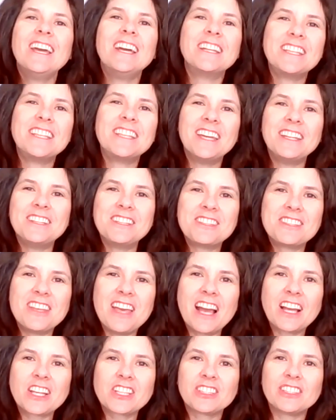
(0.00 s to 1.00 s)
and get
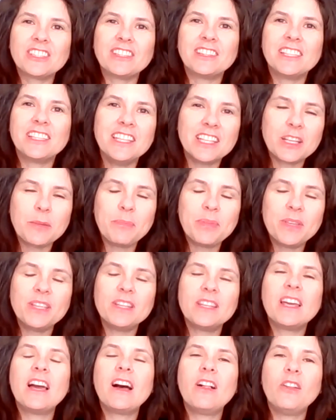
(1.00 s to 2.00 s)
into actually leading a
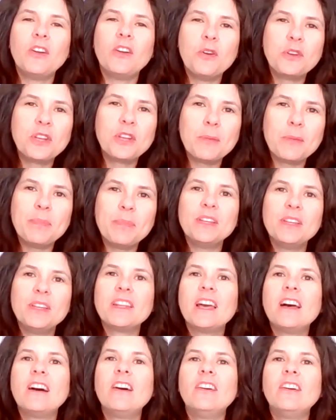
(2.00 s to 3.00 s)
P&L, owning a
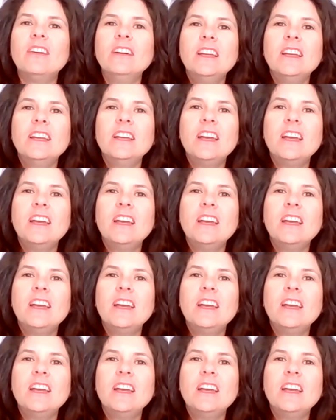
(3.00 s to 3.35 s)
P&L,